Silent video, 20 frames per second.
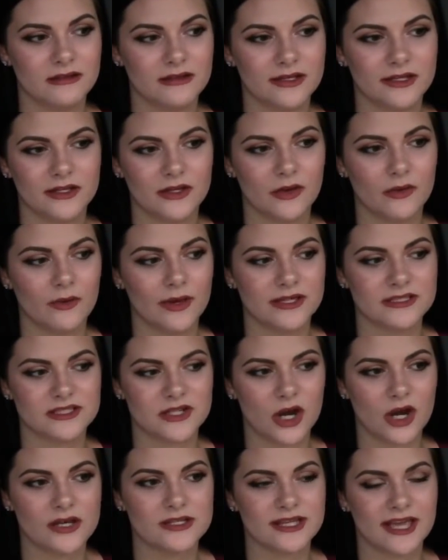you know, it
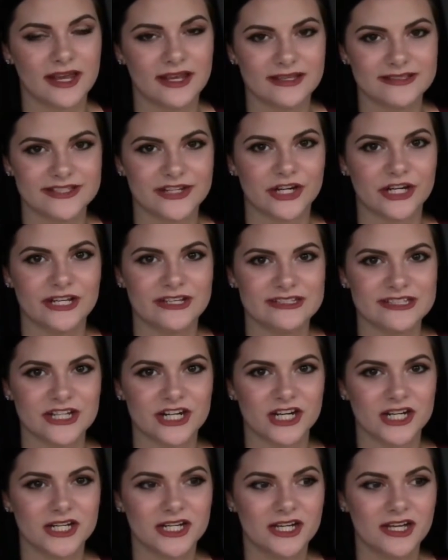started to get easier and
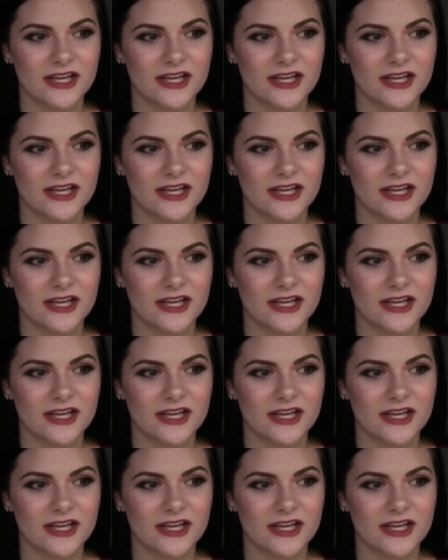easier.